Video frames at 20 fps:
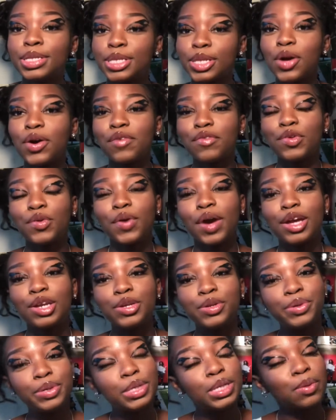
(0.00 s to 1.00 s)
So if you are
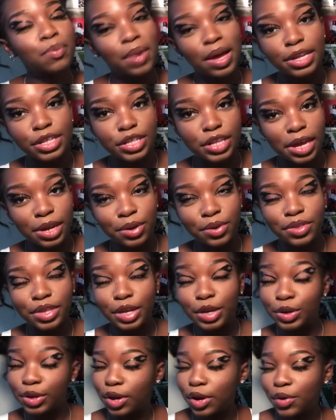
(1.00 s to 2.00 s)
new to my channel,
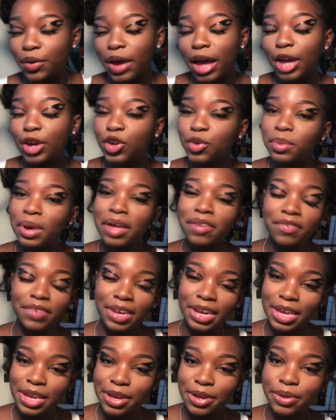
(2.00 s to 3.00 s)
then you don't know how to do my
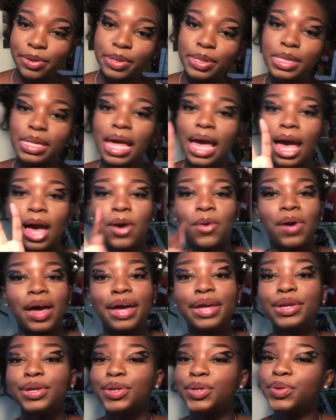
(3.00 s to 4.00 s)
videos, how
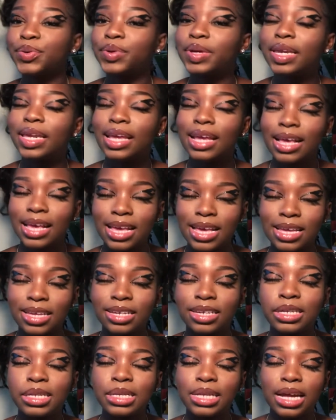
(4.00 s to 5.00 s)
I do it
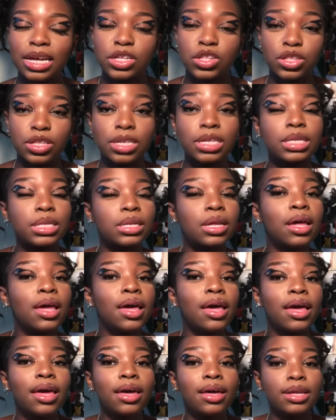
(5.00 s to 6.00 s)
is I just
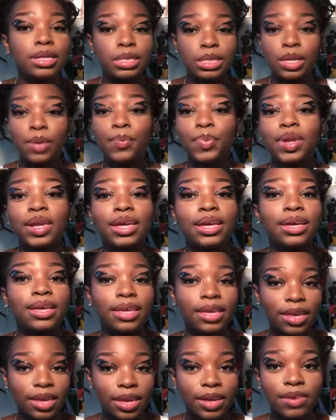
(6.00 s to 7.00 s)
simply
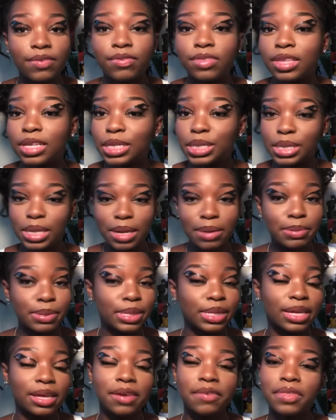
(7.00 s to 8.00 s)
give the
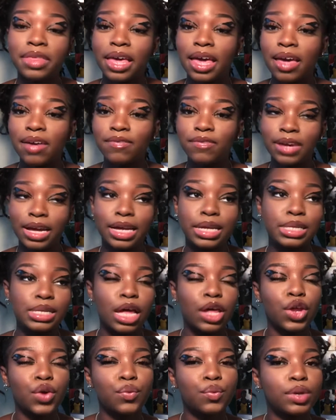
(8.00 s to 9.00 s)
tips, give the advice.
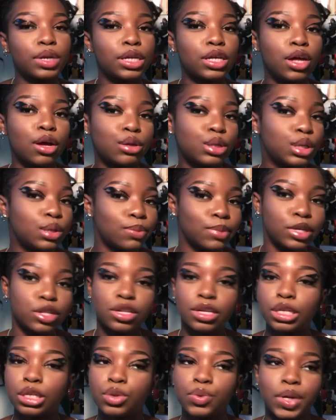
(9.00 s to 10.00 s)
I don't really go too
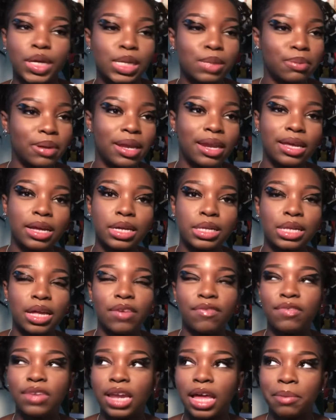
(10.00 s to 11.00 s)
much into explaining because I
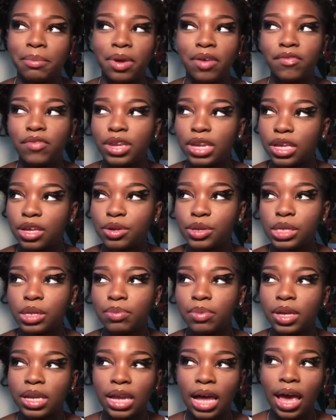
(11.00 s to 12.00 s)
feel like my videos
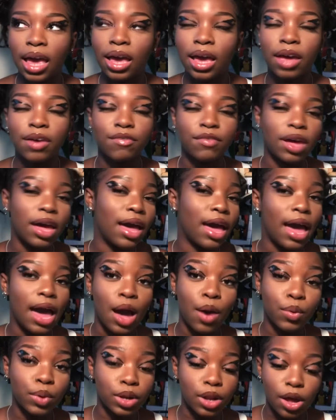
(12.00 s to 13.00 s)
would be like an
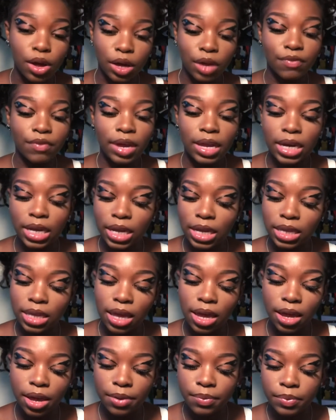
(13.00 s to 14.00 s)
hour long if I did
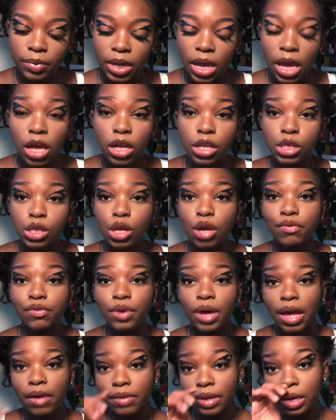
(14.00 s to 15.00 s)
that. So if
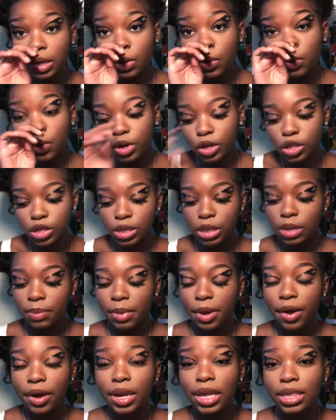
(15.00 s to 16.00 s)
you have any questions
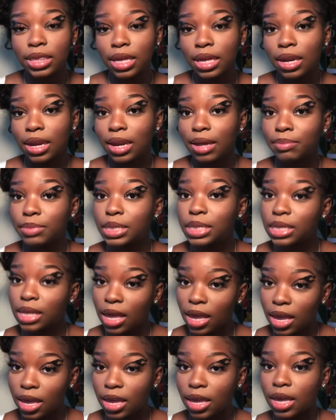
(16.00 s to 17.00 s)
about anything that I'm
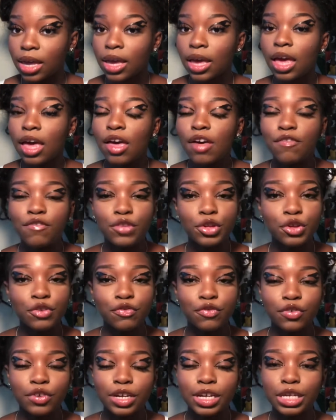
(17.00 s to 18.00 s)
saying, feel
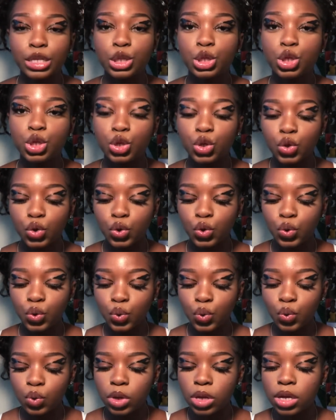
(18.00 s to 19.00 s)
free
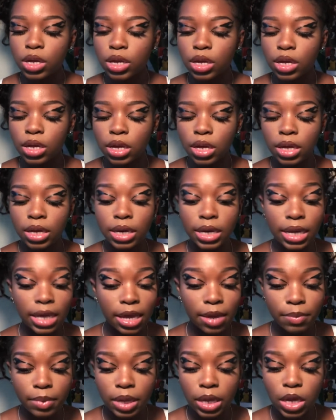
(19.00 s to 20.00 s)
to
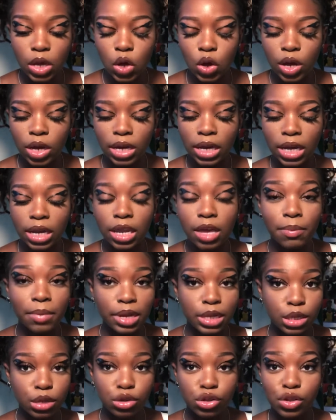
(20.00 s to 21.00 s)
DM me on any of
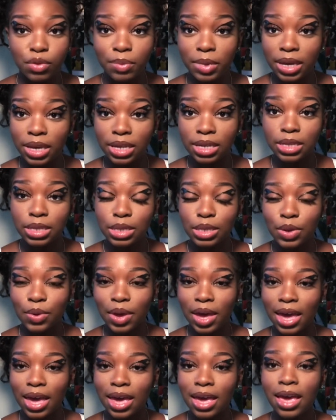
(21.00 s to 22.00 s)
my social medias,
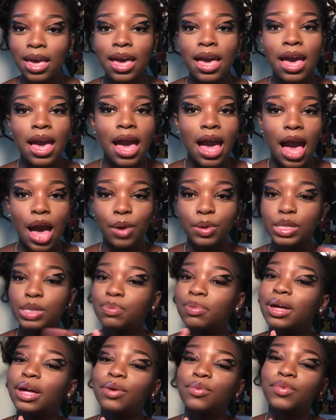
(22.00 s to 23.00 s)
okay? I
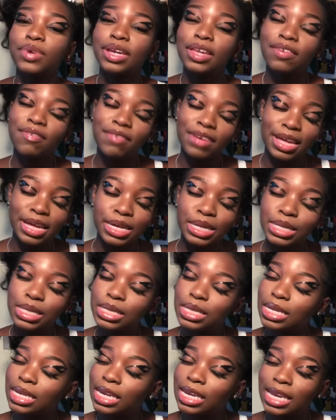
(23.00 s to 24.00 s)
respond really fast
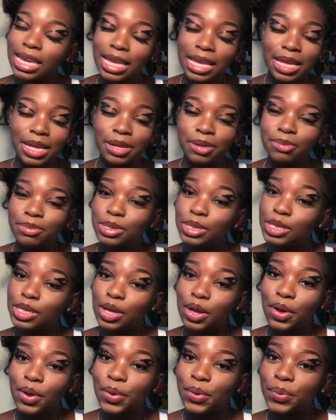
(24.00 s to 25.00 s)
to the DMs,
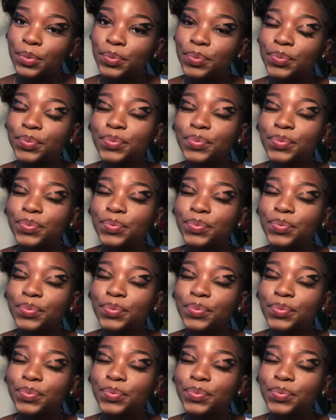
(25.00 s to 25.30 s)
so